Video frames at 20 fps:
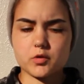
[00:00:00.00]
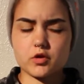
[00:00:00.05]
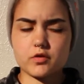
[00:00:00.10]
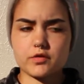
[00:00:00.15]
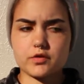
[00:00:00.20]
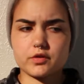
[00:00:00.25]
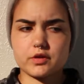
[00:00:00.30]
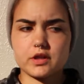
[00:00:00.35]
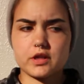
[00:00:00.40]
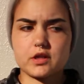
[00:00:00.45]

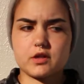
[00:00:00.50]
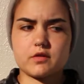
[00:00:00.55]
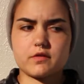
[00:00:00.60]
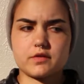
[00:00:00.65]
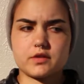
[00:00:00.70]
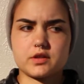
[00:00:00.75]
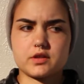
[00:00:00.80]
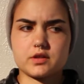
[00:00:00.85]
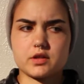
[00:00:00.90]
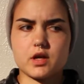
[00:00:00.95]
overlaid
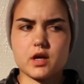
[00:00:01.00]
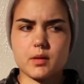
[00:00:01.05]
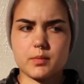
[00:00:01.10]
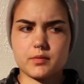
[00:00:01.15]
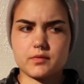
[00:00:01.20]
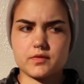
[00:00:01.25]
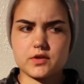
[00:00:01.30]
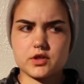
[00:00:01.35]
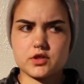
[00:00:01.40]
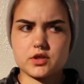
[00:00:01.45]
over the top
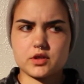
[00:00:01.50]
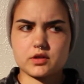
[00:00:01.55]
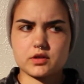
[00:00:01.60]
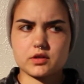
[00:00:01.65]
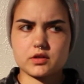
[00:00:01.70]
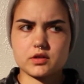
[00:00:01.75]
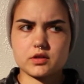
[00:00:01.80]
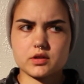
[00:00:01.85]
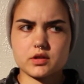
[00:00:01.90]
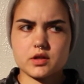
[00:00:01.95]
of each
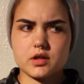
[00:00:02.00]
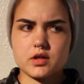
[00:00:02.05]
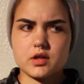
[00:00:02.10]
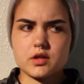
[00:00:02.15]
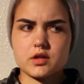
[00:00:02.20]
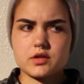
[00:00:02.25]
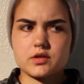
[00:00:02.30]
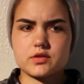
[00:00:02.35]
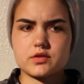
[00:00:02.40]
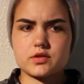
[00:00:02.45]
other.
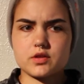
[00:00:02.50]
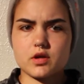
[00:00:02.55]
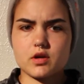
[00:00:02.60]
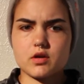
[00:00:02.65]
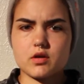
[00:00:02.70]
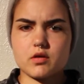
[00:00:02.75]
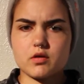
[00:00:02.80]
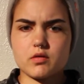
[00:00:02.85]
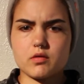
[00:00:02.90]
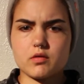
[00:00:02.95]

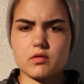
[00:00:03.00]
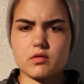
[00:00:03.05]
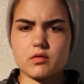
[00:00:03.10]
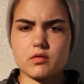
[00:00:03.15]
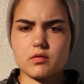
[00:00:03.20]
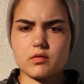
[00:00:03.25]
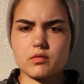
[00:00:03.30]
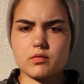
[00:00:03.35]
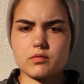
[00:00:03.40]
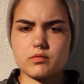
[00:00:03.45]

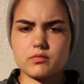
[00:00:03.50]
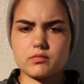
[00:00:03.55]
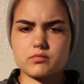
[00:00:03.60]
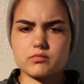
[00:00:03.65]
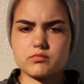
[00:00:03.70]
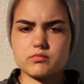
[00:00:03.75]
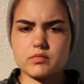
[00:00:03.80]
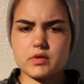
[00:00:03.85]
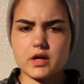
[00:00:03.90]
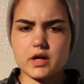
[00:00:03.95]
So
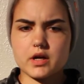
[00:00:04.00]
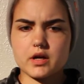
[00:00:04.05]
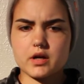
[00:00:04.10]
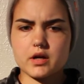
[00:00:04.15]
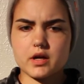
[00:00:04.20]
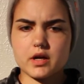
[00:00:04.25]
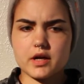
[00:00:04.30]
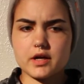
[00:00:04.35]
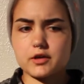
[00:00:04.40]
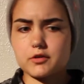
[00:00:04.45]

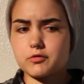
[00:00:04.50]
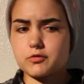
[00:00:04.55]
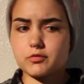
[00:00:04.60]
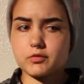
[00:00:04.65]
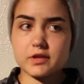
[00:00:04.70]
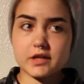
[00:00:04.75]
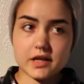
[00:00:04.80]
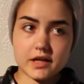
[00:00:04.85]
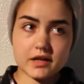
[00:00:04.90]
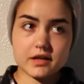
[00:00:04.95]
I
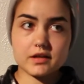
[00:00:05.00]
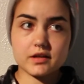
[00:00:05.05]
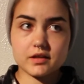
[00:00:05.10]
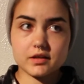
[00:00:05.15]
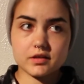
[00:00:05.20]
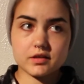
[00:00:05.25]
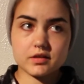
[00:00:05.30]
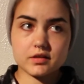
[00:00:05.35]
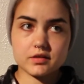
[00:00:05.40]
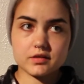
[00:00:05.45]

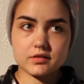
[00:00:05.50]
created